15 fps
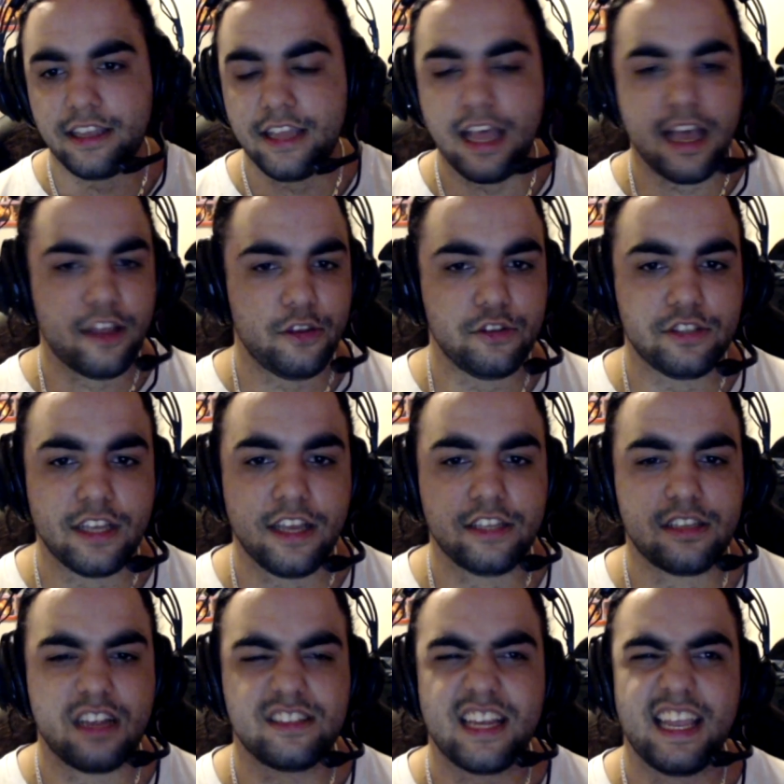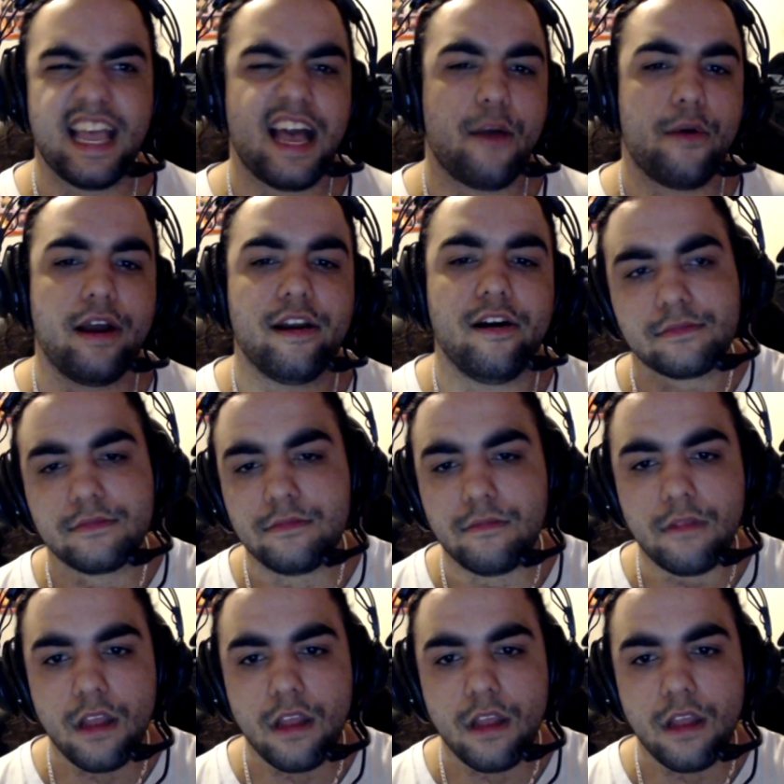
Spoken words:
yeah, use this, and I was like, yeah, why not?